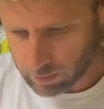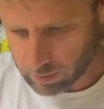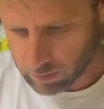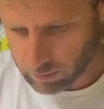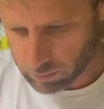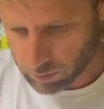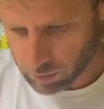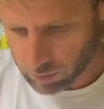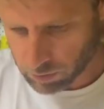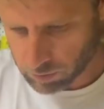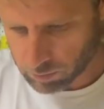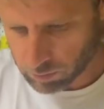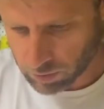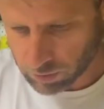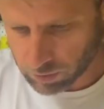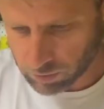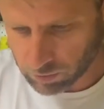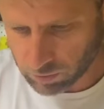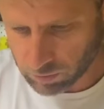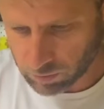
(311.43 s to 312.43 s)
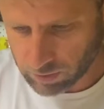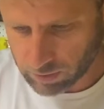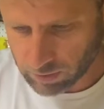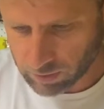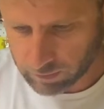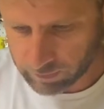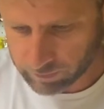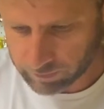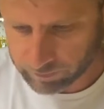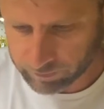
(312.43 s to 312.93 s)
I'll use my tool
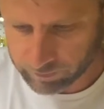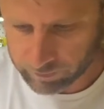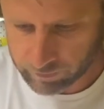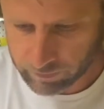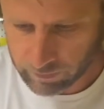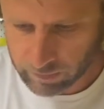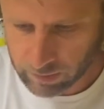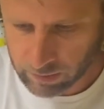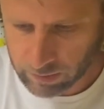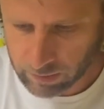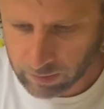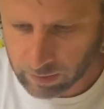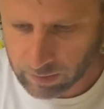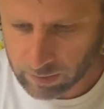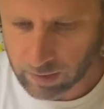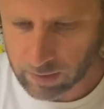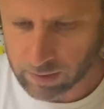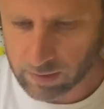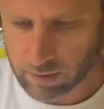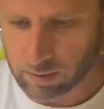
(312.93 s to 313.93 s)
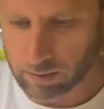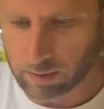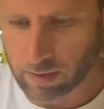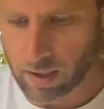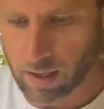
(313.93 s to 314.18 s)
here. That's it,